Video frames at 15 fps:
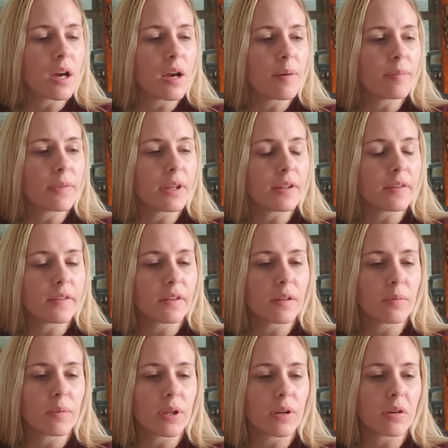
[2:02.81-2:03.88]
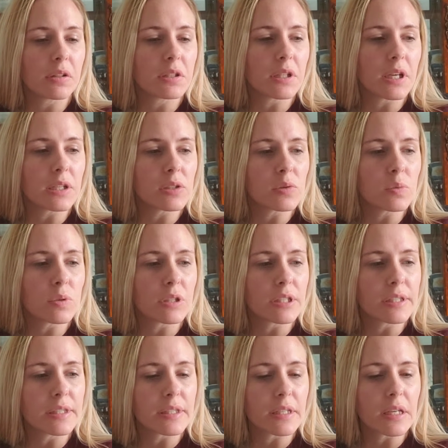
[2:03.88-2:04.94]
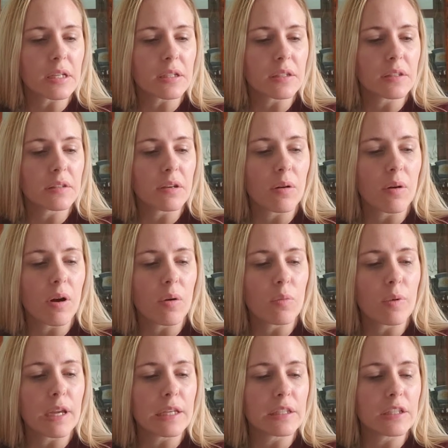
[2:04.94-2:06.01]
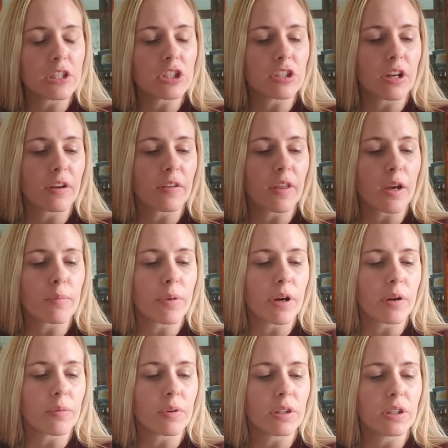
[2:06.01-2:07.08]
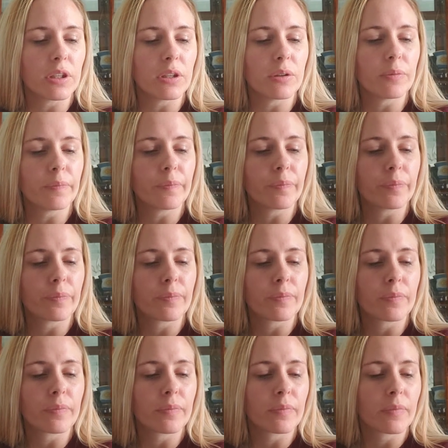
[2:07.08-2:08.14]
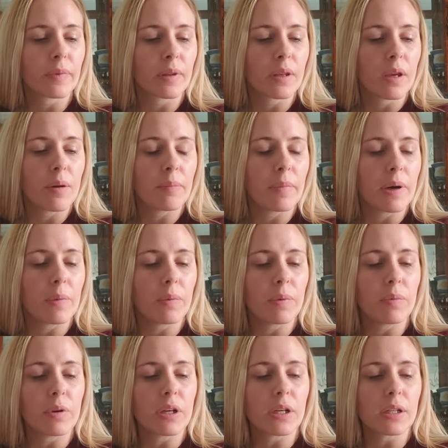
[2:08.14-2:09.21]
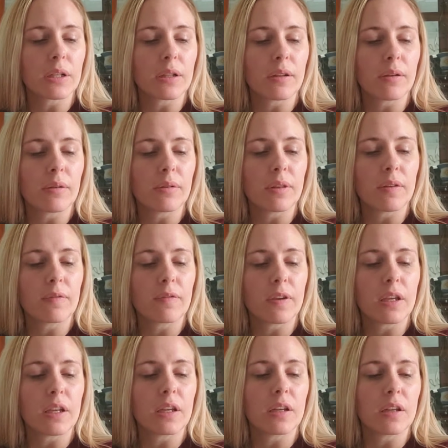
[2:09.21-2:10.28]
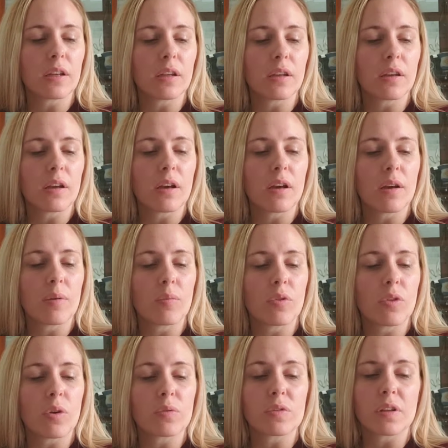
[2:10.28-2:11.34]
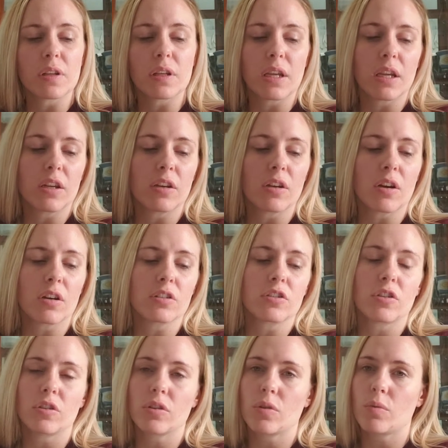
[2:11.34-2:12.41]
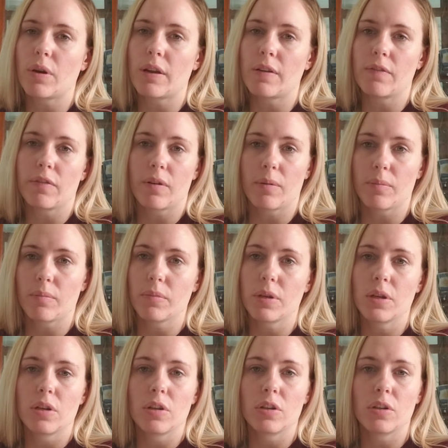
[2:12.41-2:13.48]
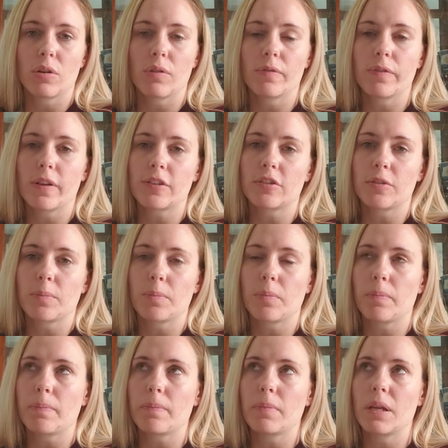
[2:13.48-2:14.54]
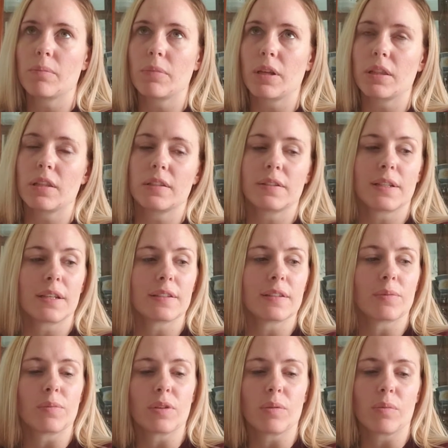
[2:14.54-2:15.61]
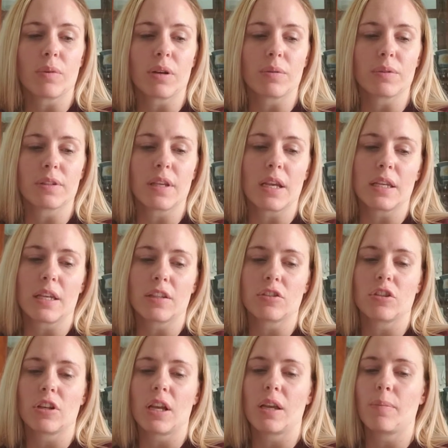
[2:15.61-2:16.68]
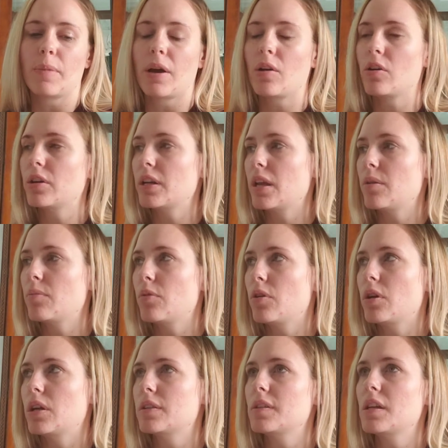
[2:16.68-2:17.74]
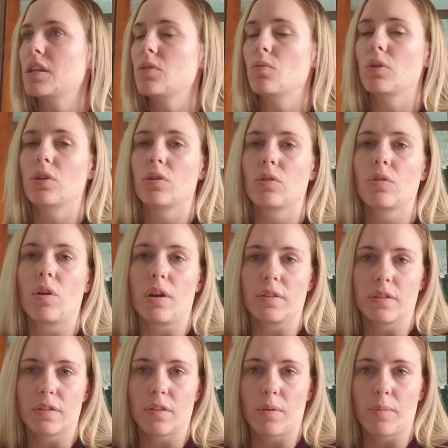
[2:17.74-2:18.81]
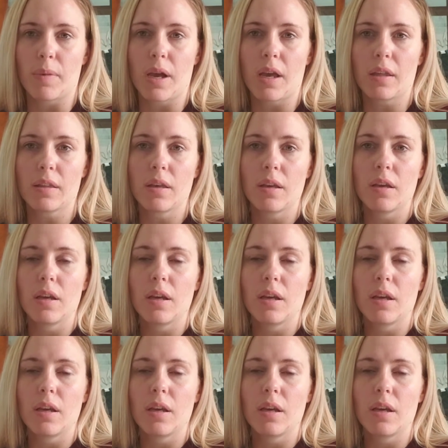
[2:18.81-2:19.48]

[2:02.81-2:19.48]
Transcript: That's going to be on day 26, so I'll wait to share that part with you. But we want to clothe and feed those in need, not turn away from your own flesh and blood. This ties in with what I was saying yesterday about our neighbor, is anyone who crosses our path,